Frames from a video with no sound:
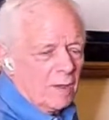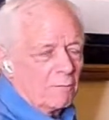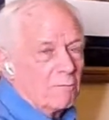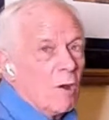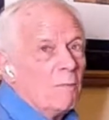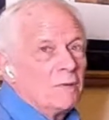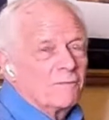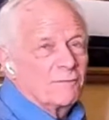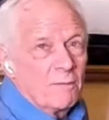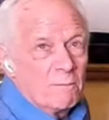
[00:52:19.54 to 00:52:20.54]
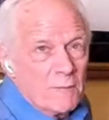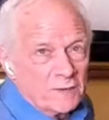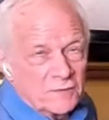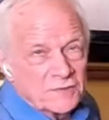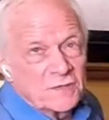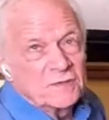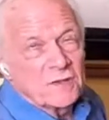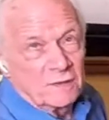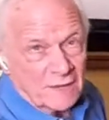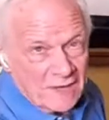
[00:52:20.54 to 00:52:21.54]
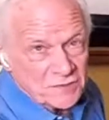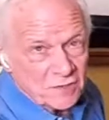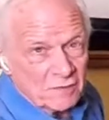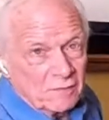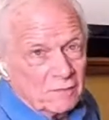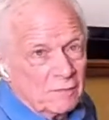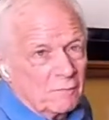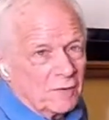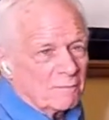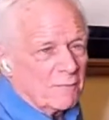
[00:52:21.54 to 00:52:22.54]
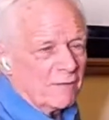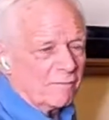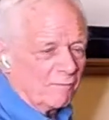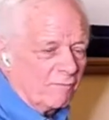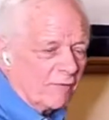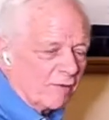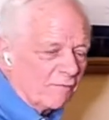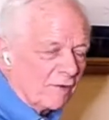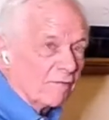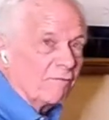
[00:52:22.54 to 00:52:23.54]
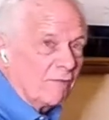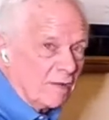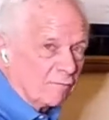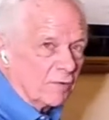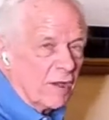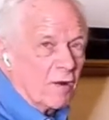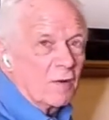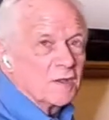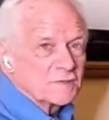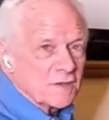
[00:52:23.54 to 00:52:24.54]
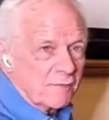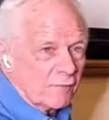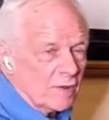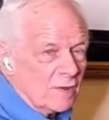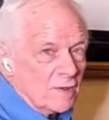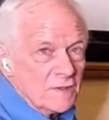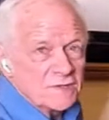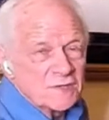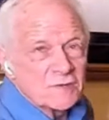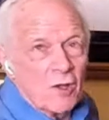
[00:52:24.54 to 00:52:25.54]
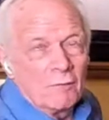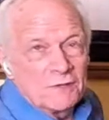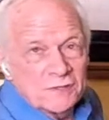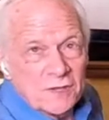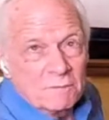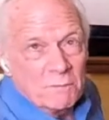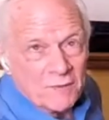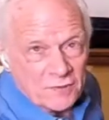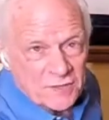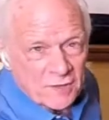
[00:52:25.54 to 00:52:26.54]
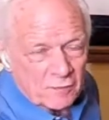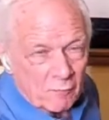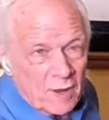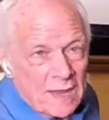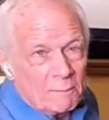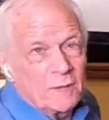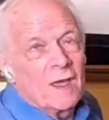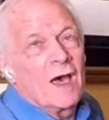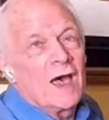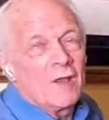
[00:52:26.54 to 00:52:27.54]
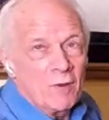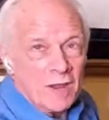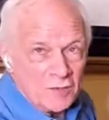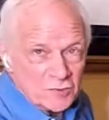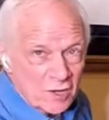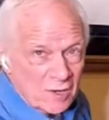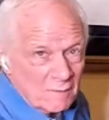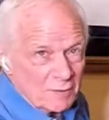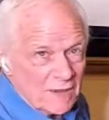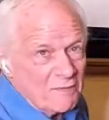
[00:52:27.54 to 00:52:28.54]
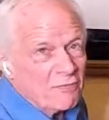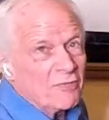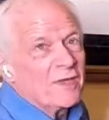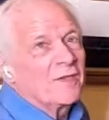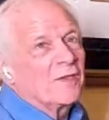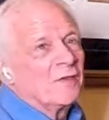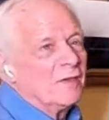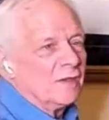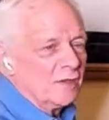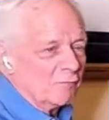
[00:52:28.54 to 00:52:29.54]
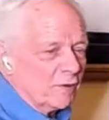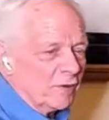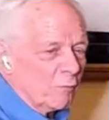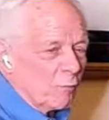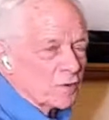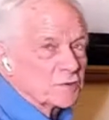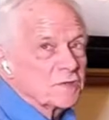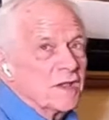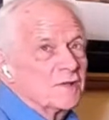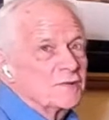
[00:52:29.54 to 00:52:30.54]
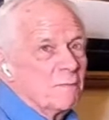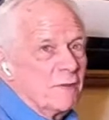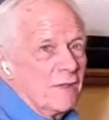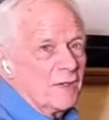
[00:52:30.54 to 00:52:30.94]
moment from Mendelssohn's Elijah, one of my very, very favorite arias ever. This is always sung by the tenor, way up in the high range, but I think it really works as an